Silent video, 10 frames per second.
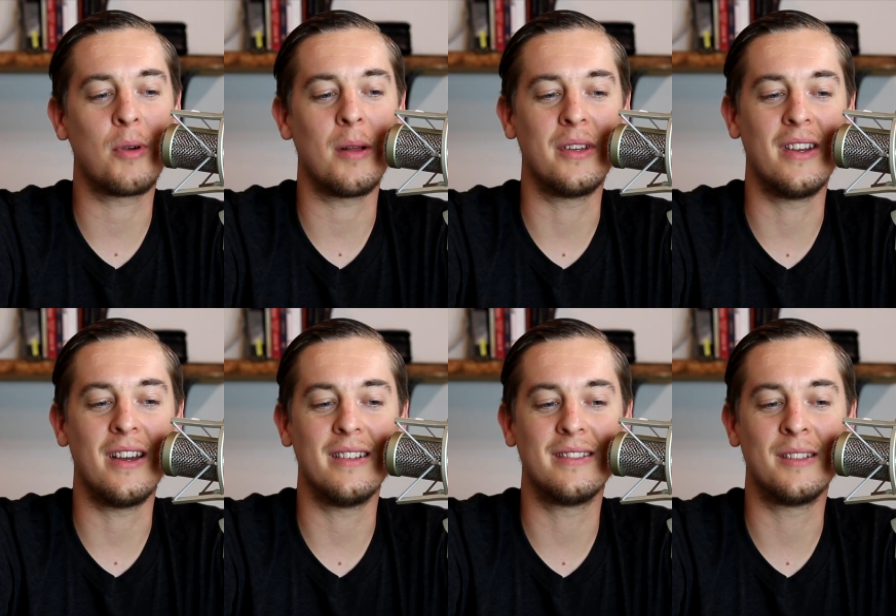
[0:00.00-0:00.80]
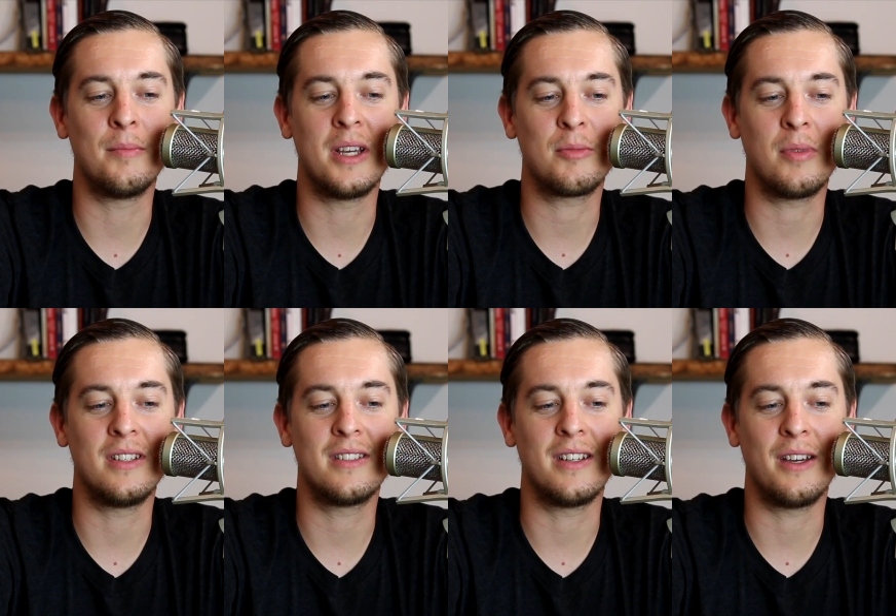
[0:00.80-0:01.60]
probably not the best
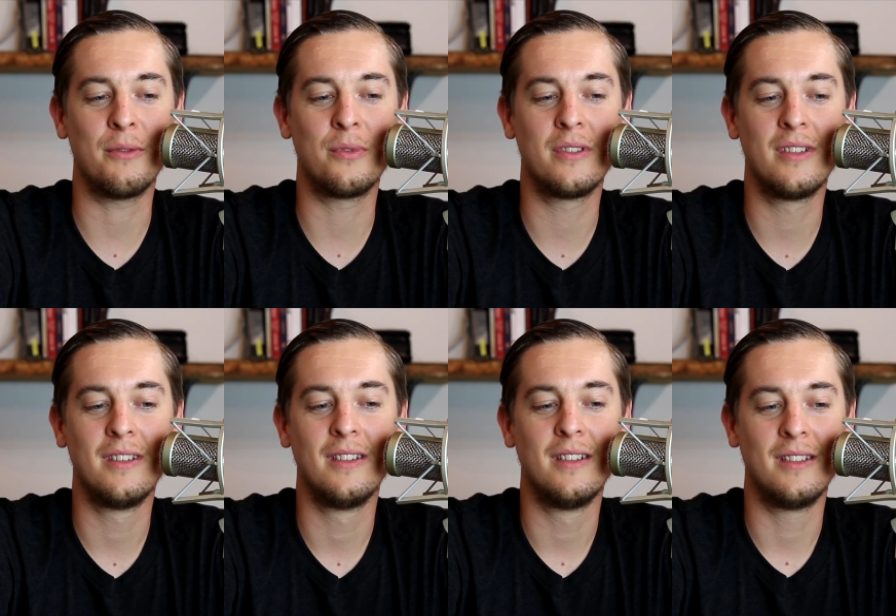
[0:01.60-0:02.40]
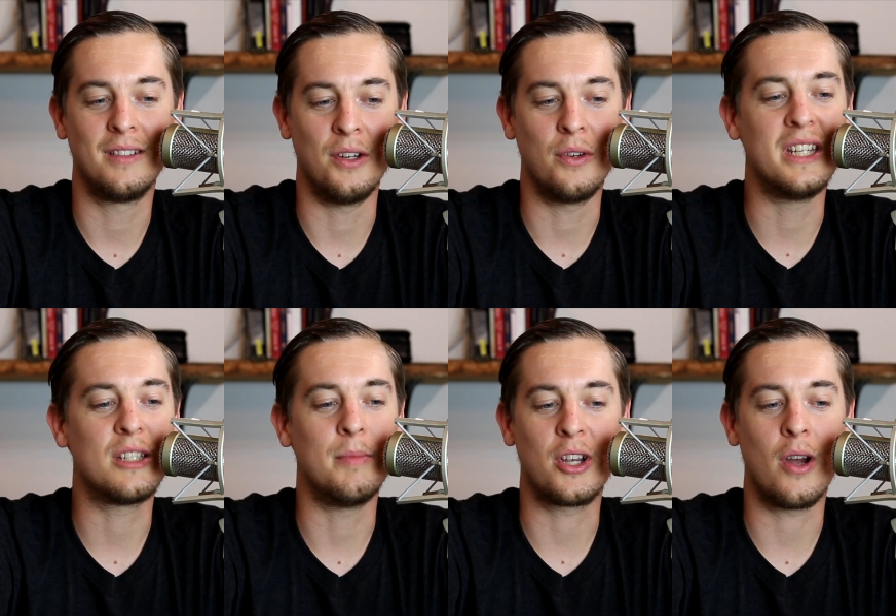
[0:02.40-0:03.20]
place to have,
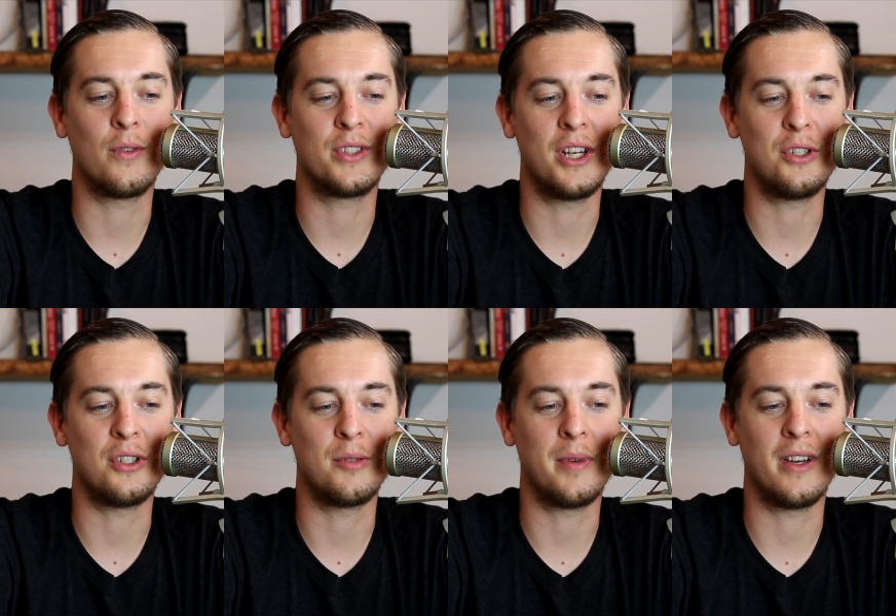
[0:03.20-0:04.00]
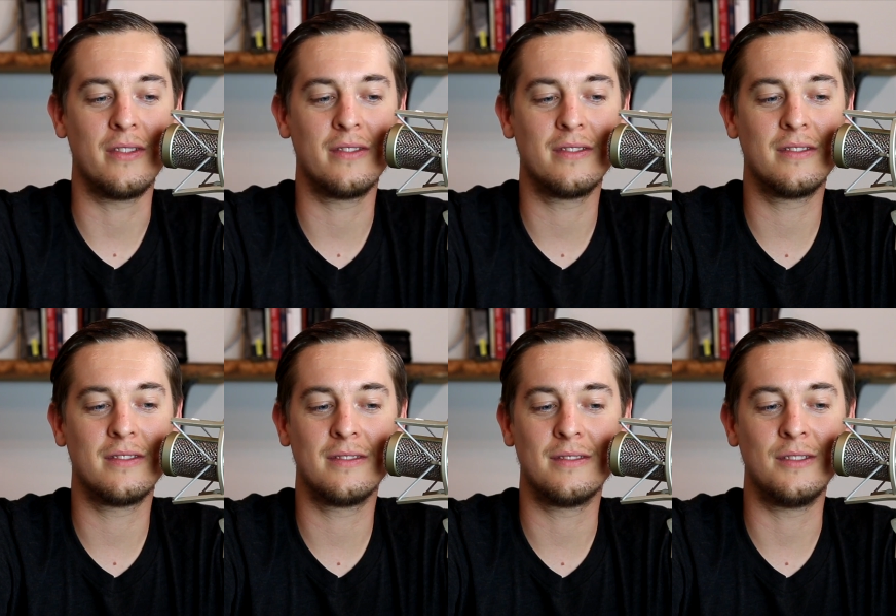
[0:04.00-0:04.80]
intimate conversations about
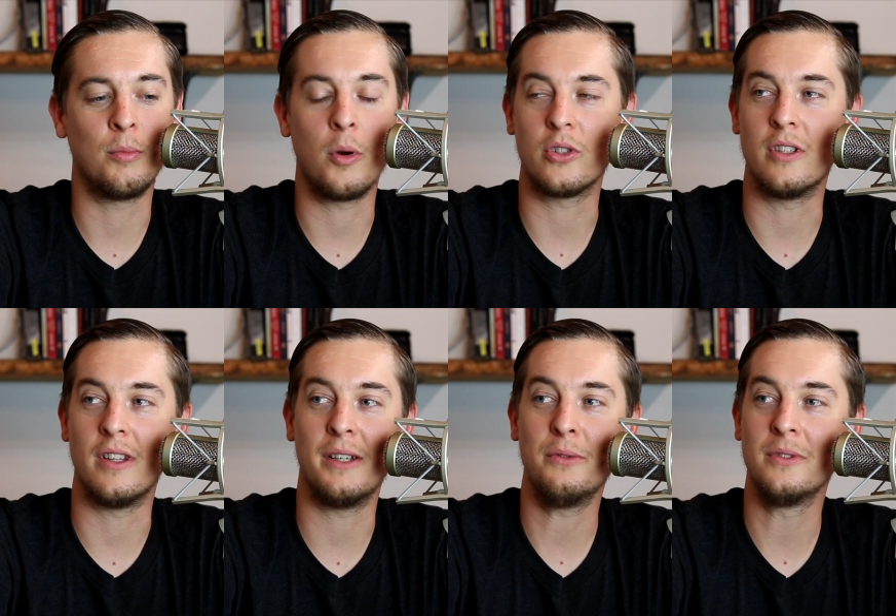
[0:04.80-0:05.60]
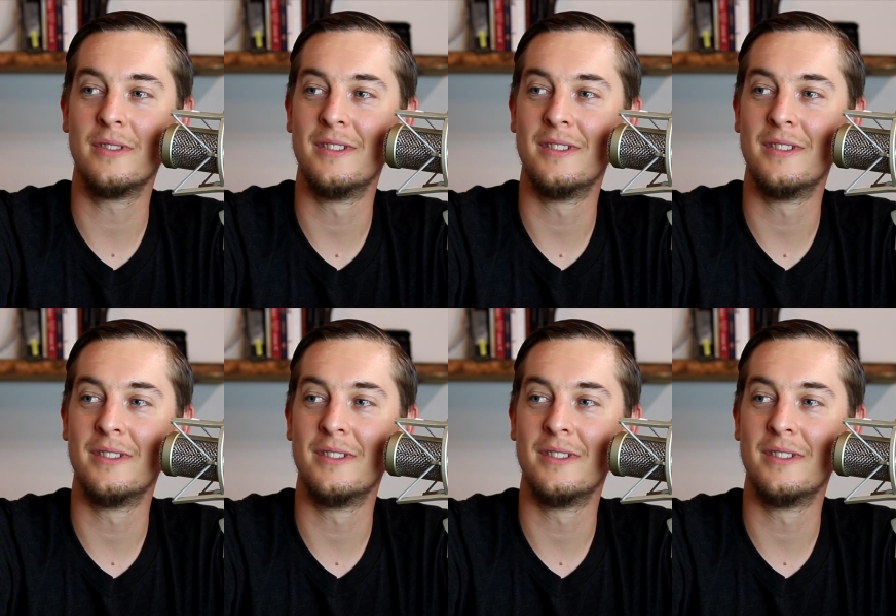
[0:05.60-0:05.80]
your personal life.